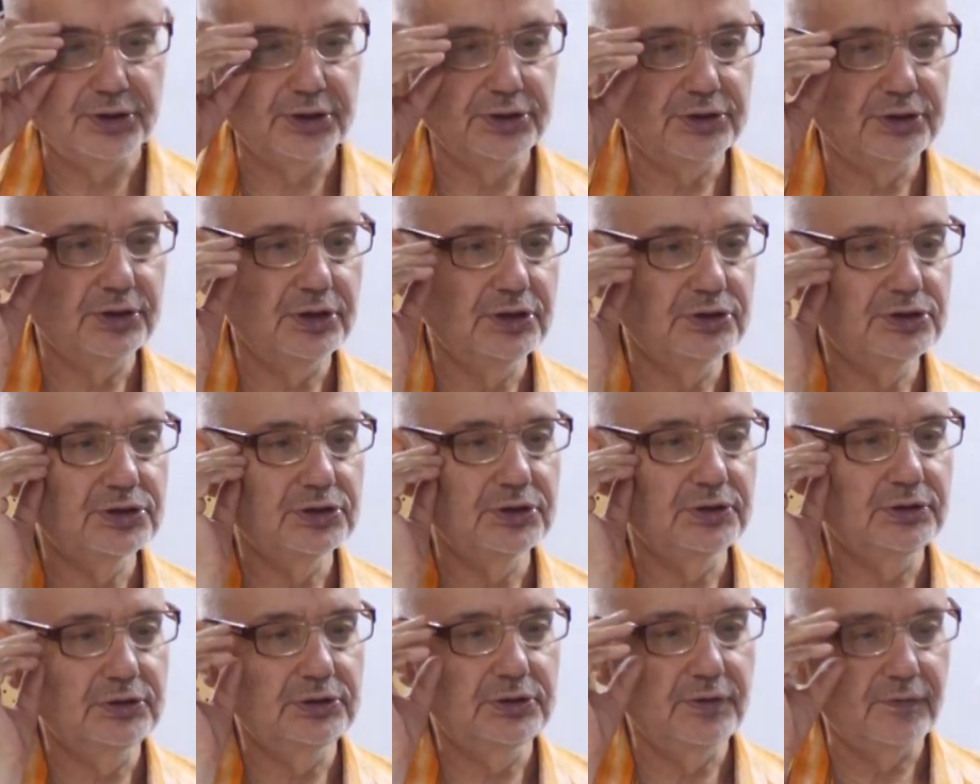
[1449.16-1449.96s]
that it's
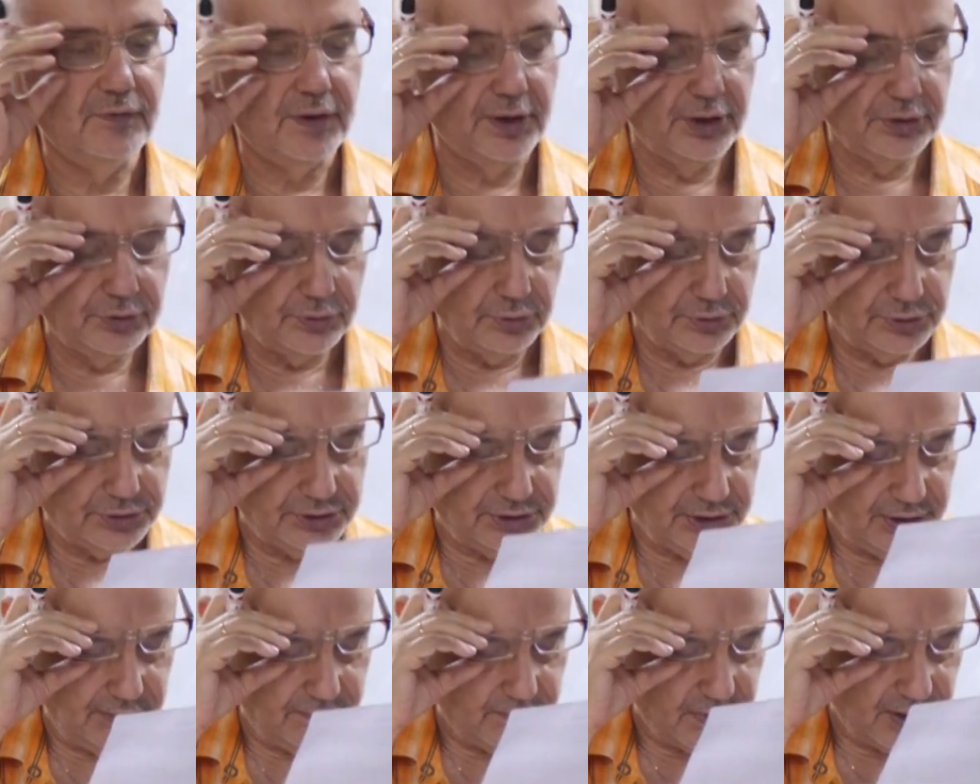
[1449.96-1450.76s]
divided on
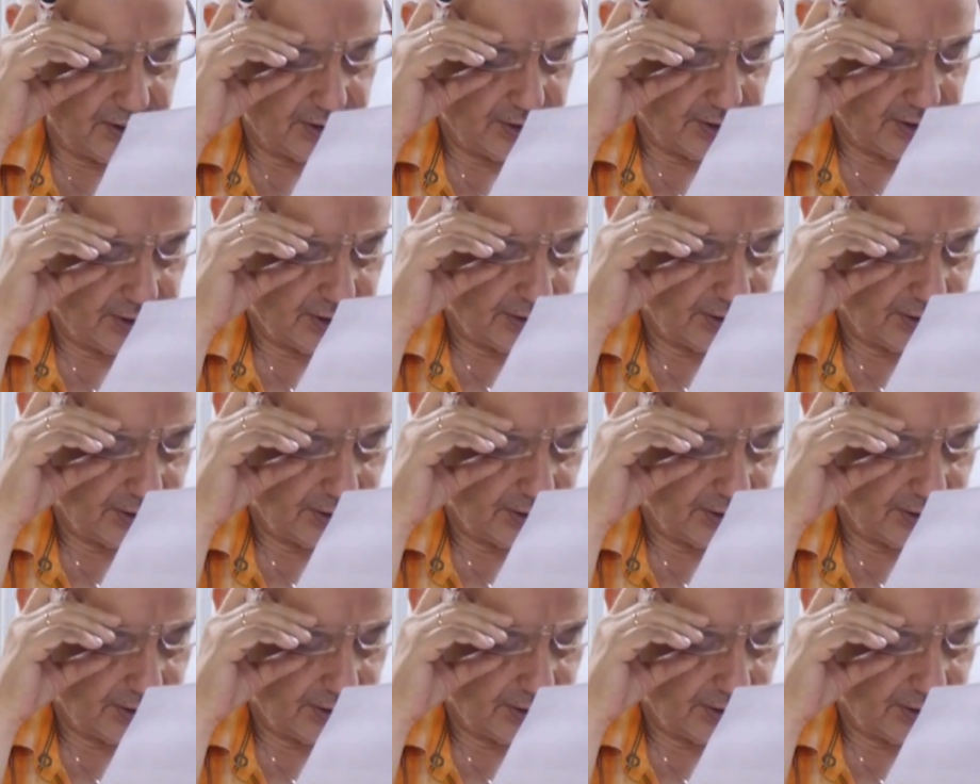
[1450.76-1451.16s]
three boundary